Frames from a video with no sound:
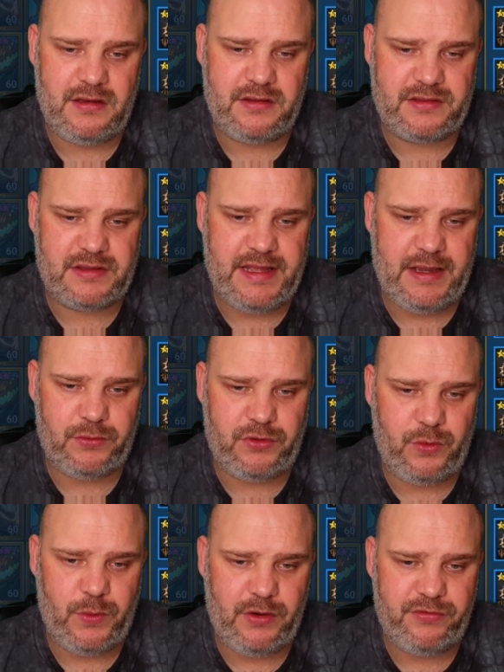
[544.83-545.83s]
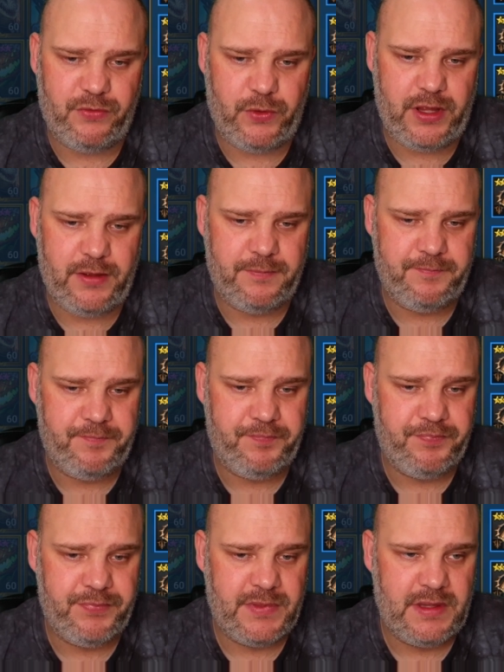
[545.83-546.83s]
that'll do well for you.
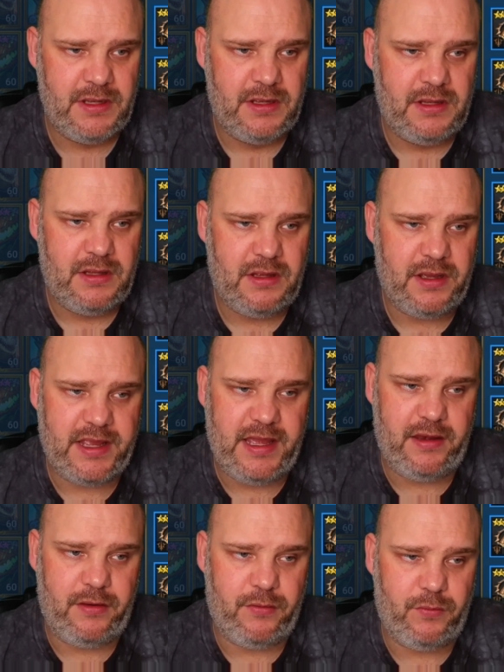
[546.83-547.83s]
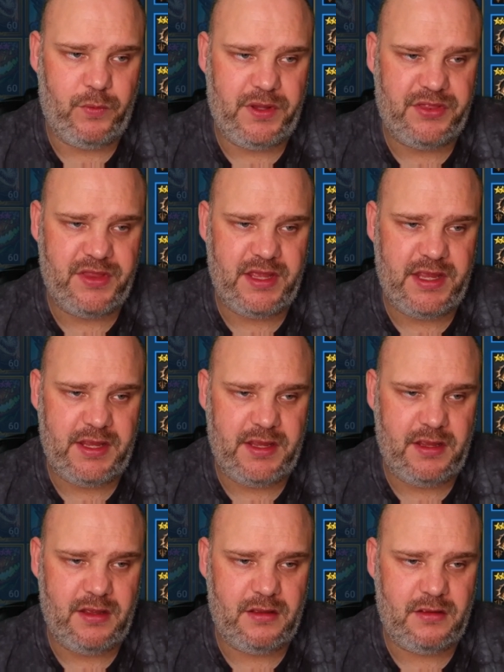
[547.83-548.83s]
Again, with the
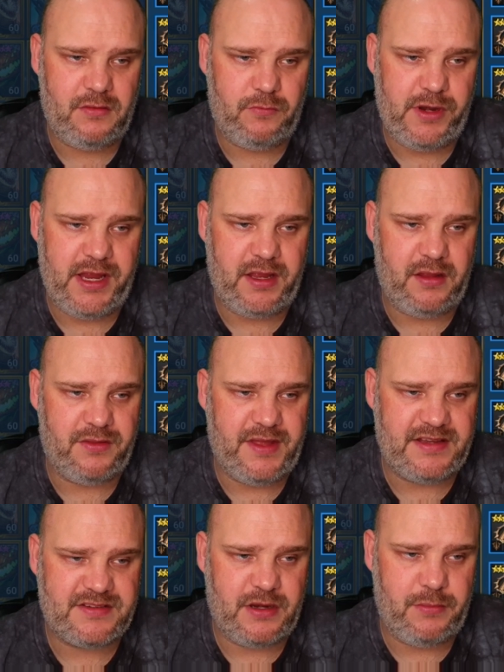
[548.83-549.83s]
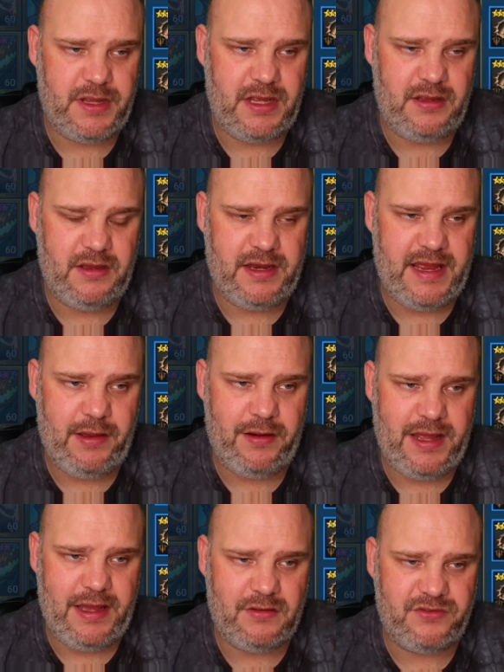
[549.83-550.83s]
ring, that's going to be an out and
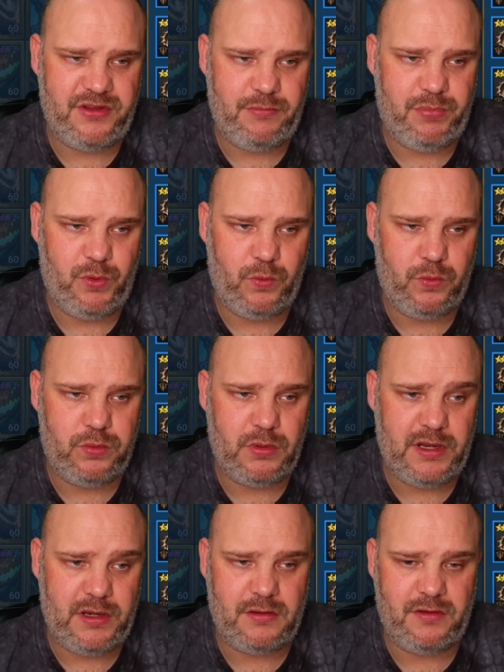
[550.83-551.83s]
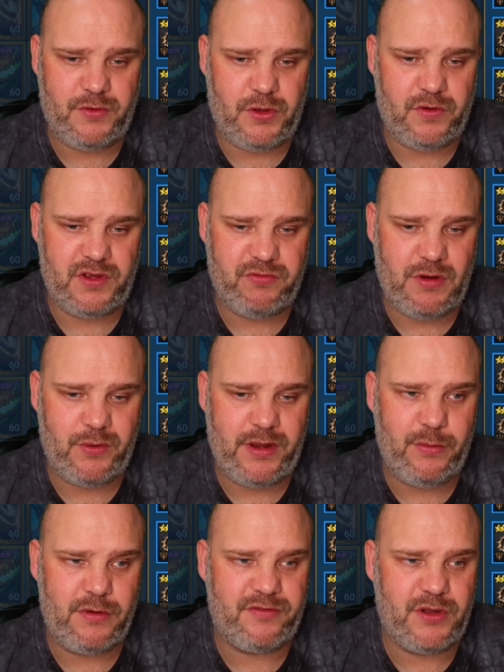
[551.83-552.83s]
out simple, and I've got a nice roll there
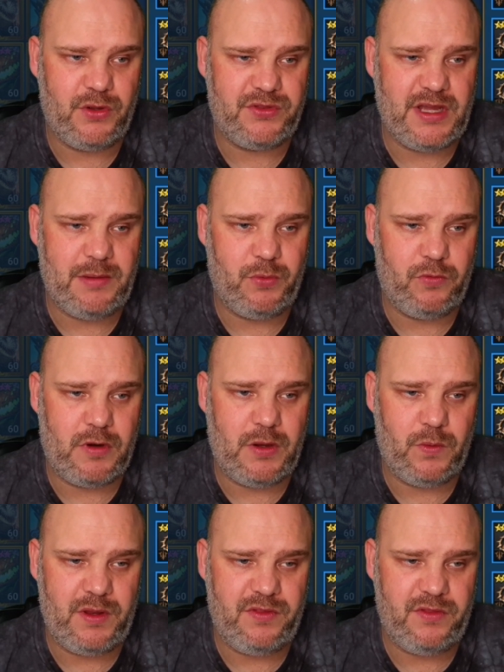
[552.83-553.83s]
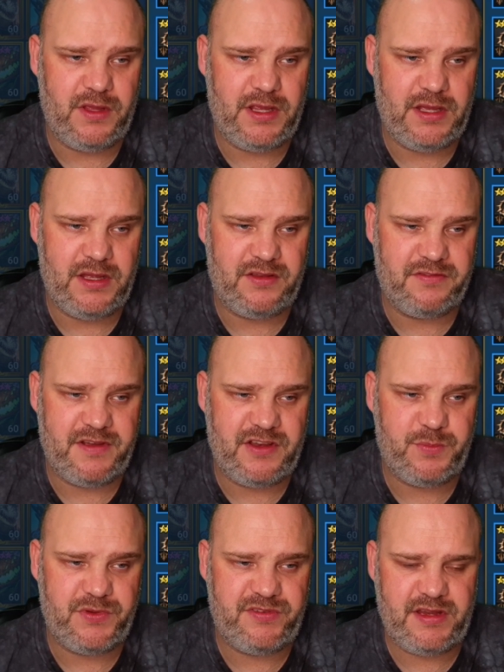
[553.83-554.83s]
where I've got a double roll in the defense
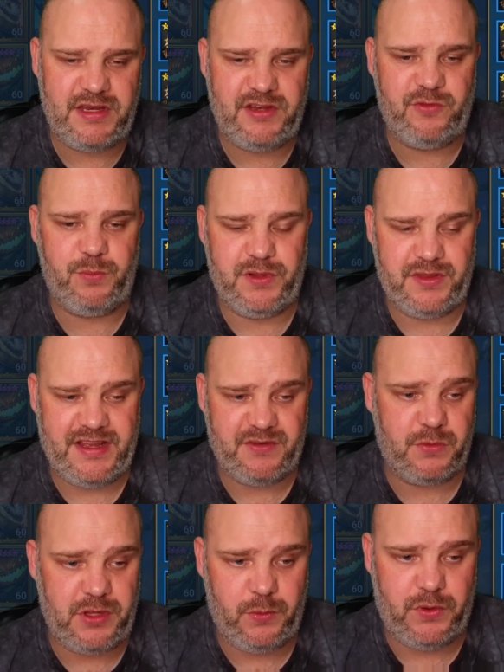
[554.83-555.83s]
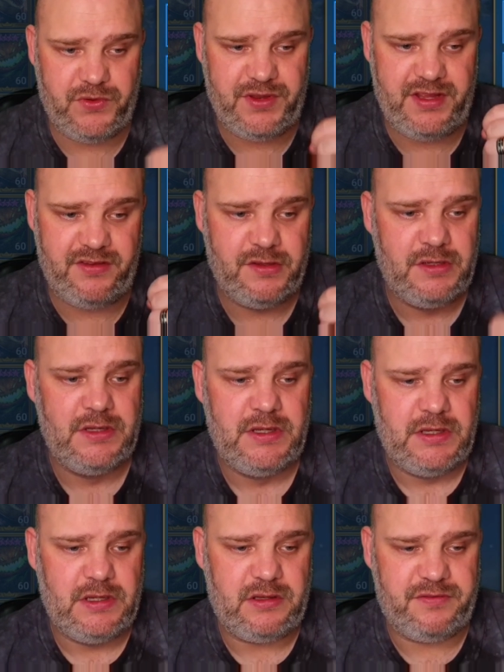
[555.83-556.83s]
percentage, but that's what you want, is
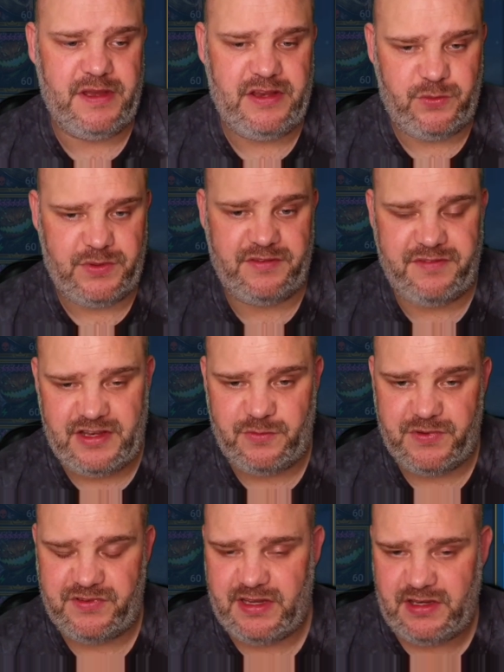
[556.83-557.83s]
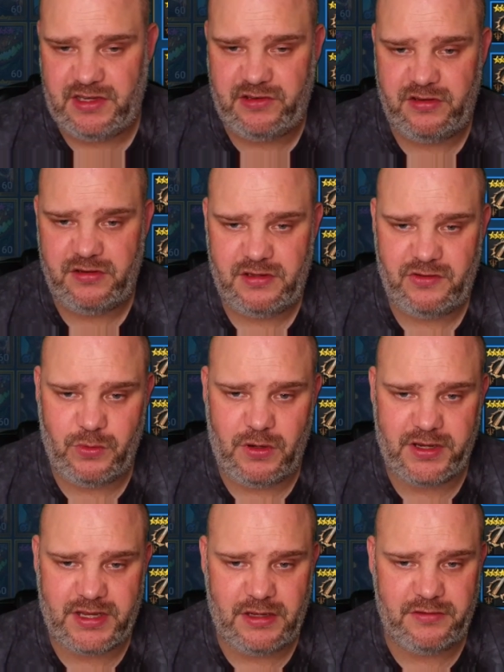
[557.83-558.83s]
defense with defense percentage is what
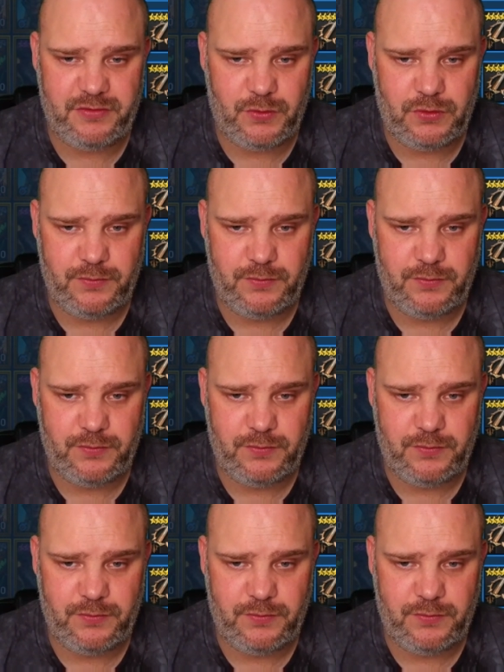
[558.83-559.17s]
I'd go for.